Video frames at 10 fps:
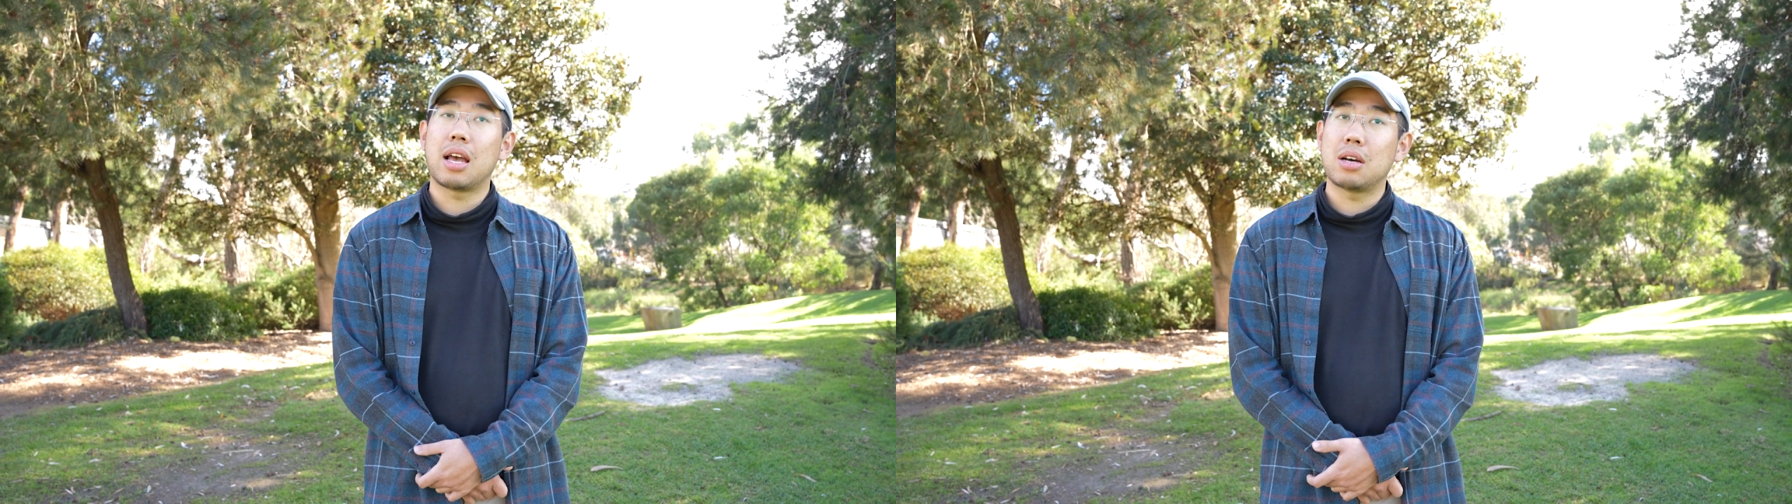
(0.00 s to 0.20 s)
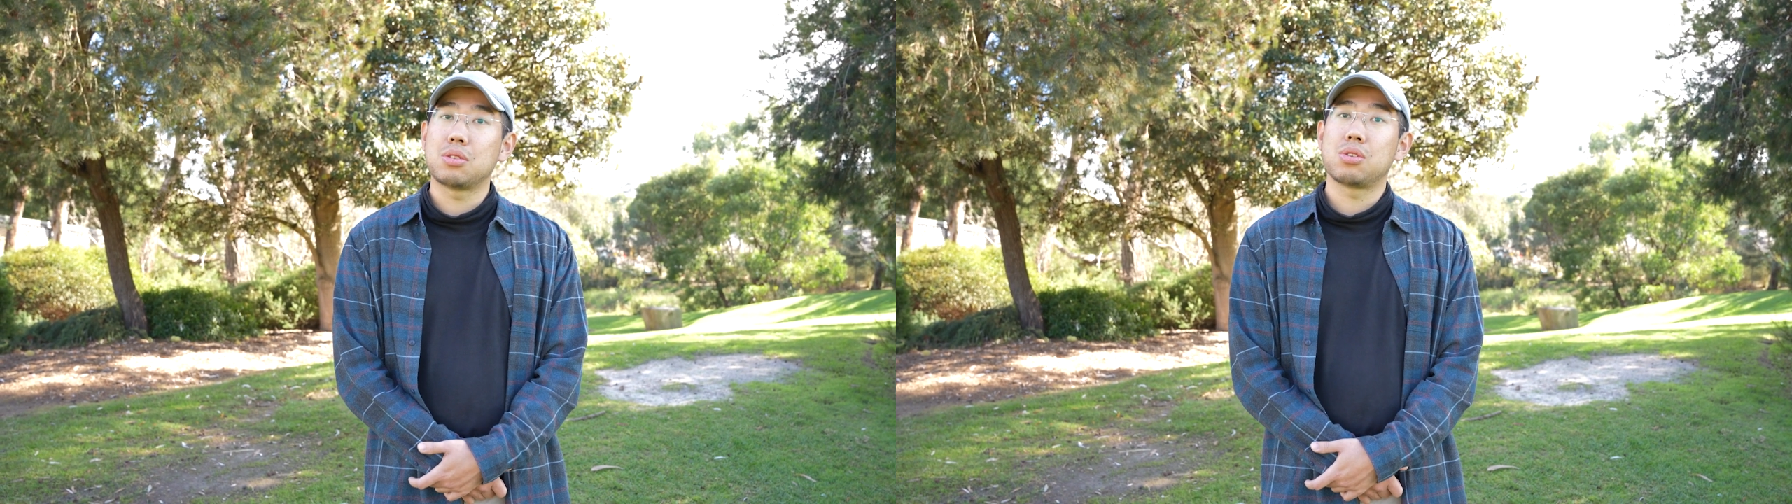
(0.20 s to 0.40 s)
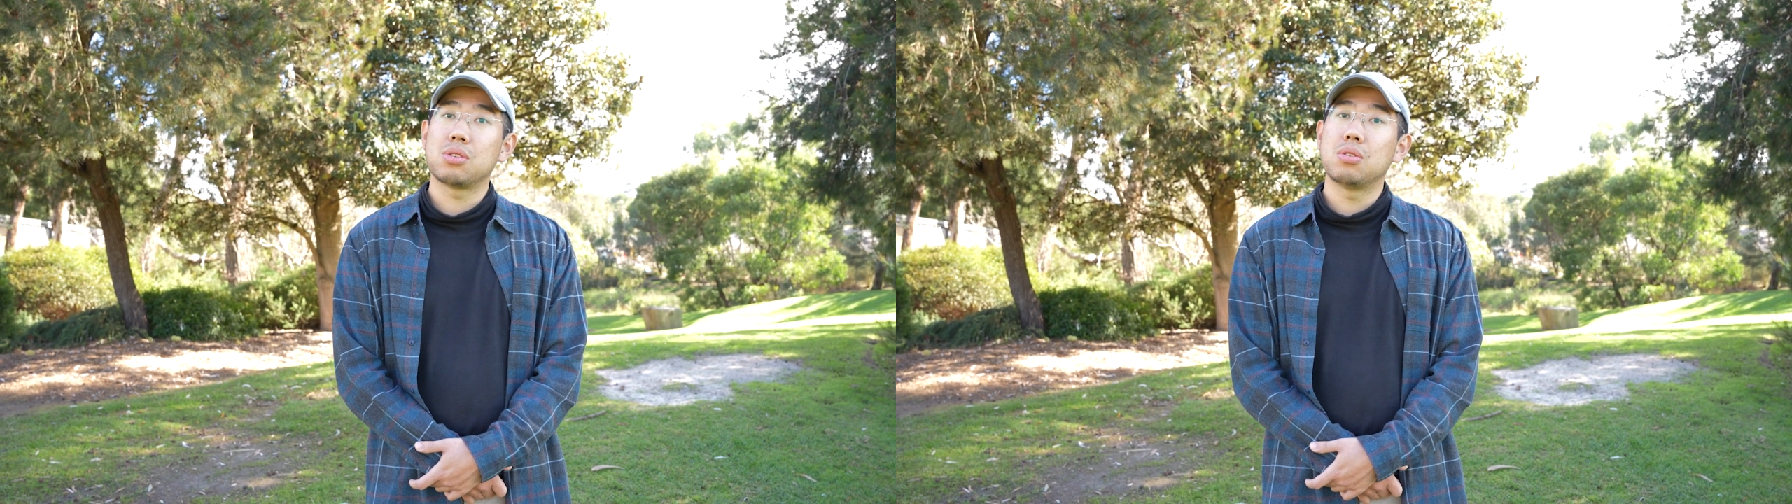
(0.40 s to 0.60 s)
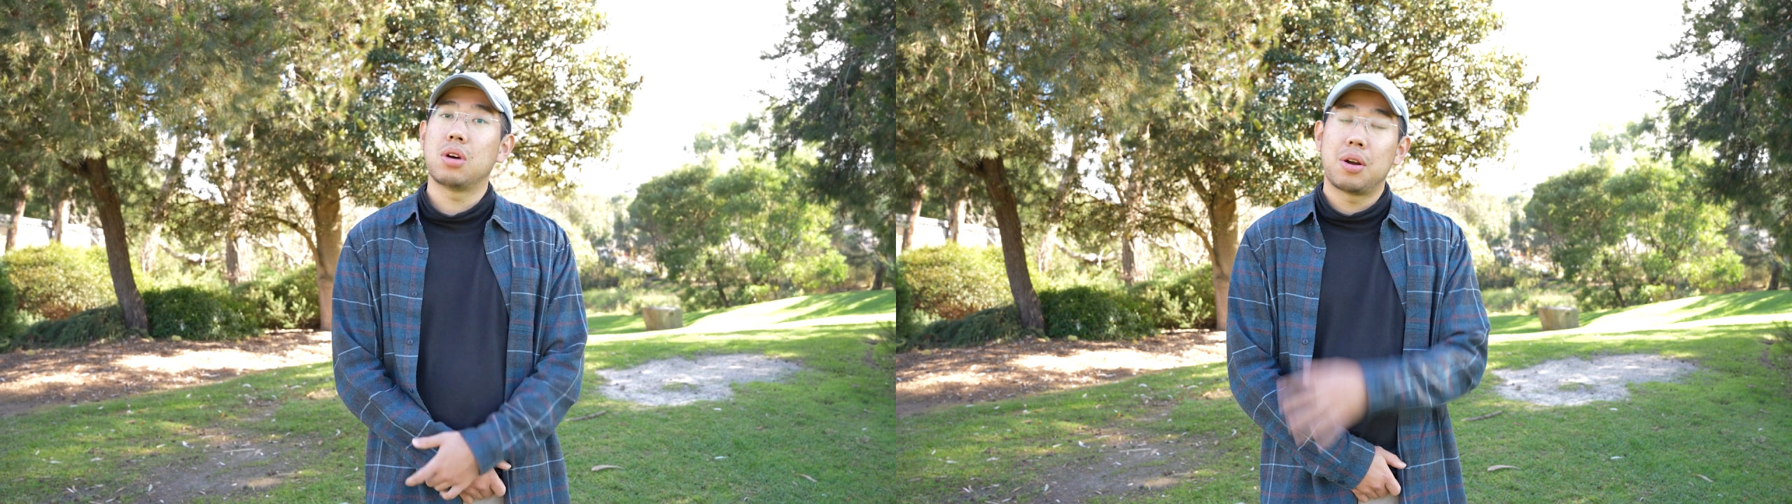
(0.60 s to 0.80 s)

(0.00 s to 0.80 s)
our school,